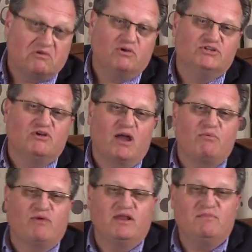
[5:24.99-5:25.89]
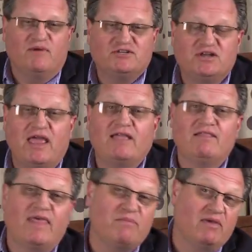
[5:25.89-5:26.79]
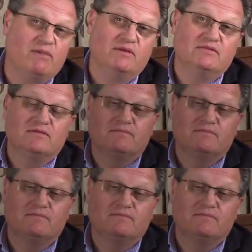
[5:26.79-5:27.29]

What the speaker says: Could your operating budget handle that payment?